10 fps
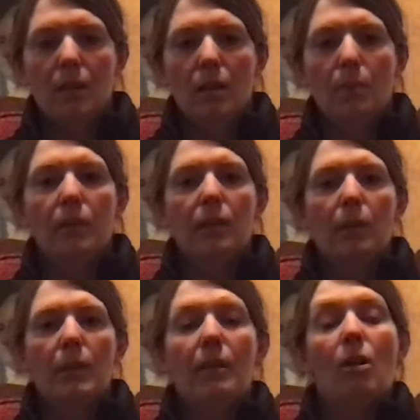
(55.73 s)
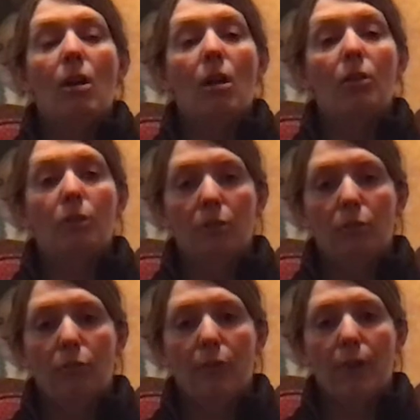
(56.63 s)
a book that we can all
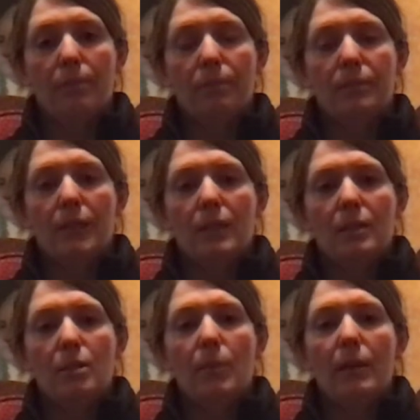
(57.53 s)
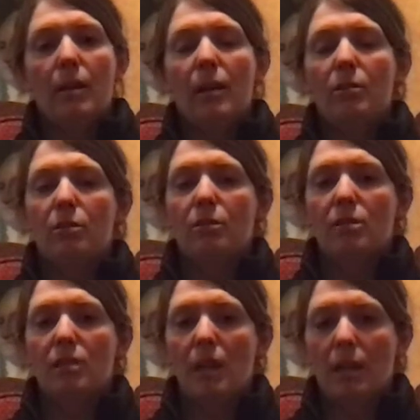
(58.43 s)
learn from to better
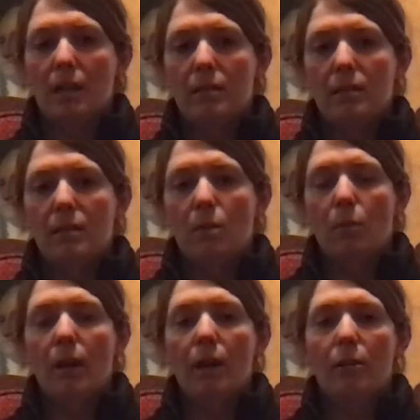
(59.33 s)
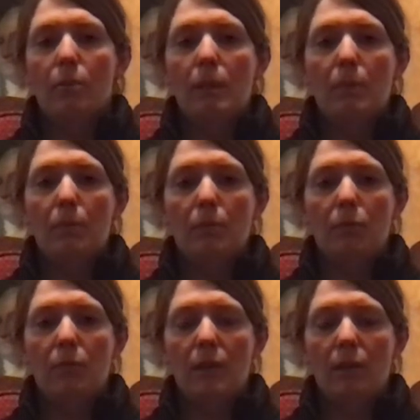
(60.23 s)
understand what other people
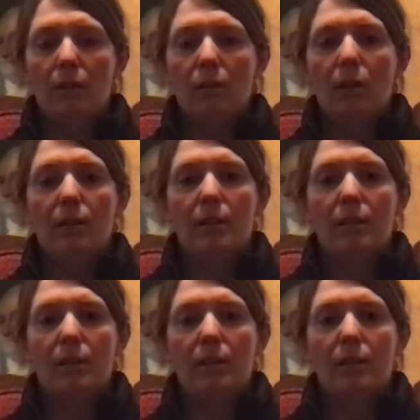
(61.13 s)
feel on a